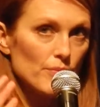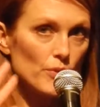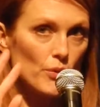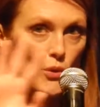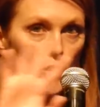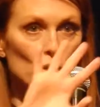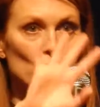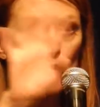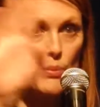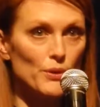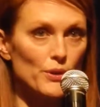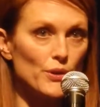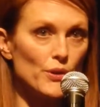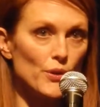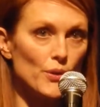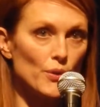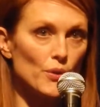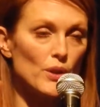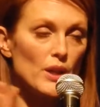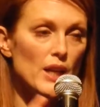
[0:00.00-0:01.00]
group, you
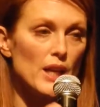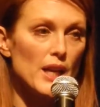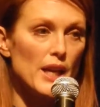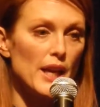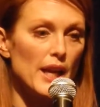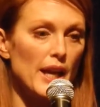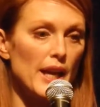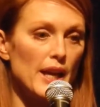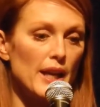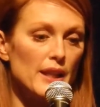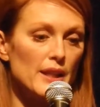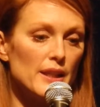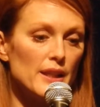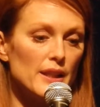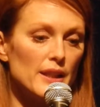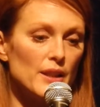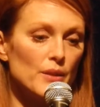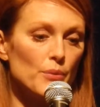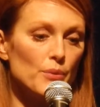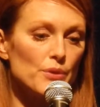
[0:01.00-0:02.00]
know, and
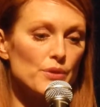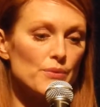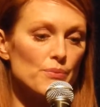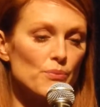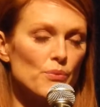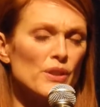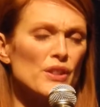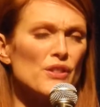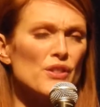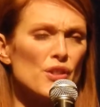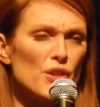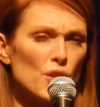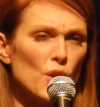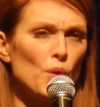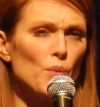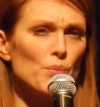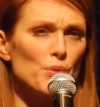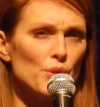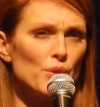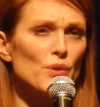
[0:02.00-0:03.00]
it was written
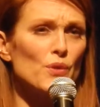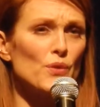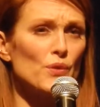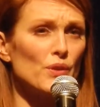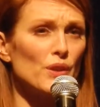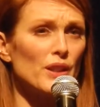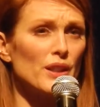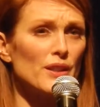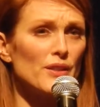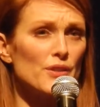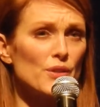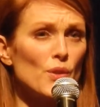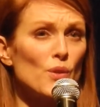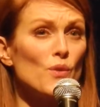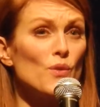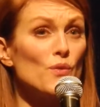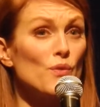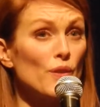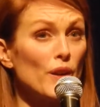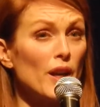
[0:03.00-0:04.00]
so beautifully,
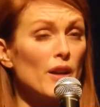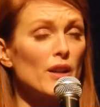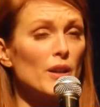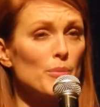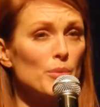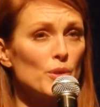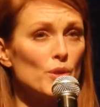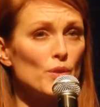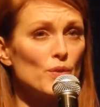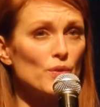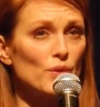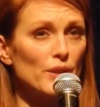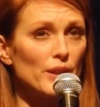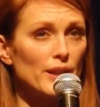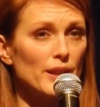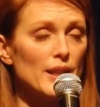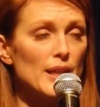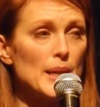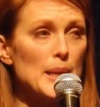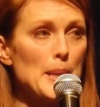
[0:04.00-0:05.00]
so very
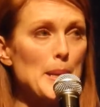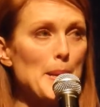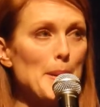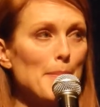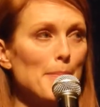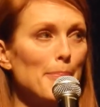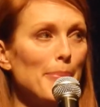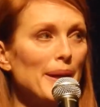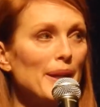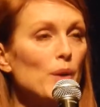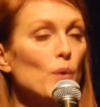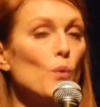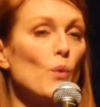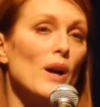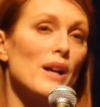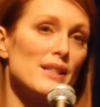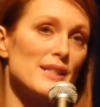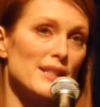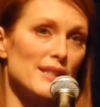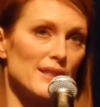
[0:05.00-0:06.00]
beautifully. But it
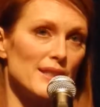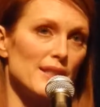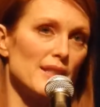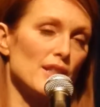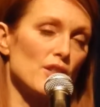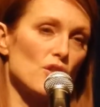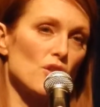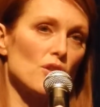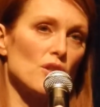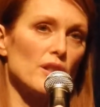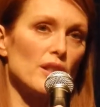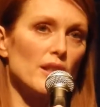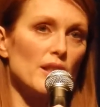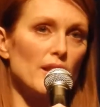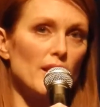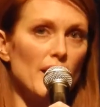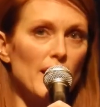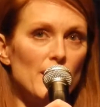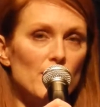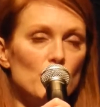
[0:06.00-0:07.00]
wasn't
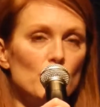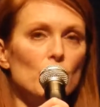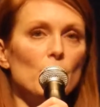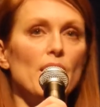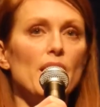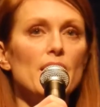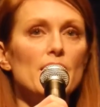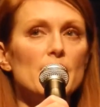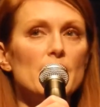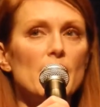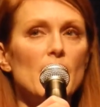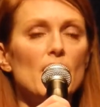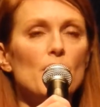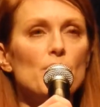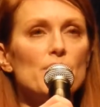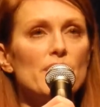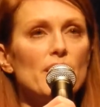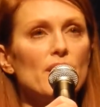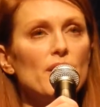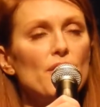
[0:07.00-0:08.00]
initially, and I
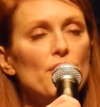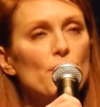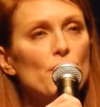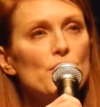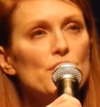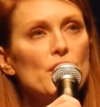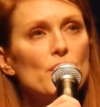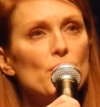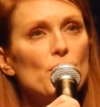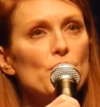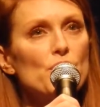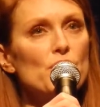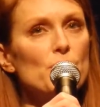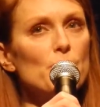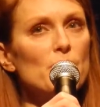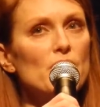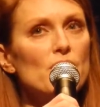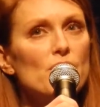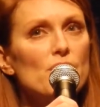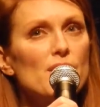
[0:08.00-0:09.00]
was like, they wrote a
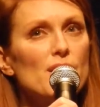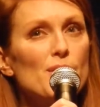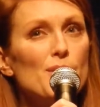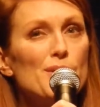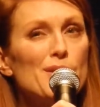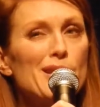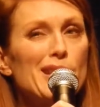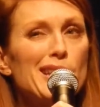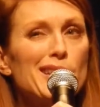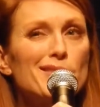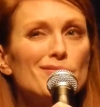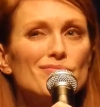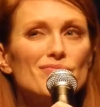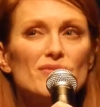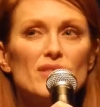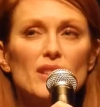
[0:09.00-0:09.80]
speech, and I was like,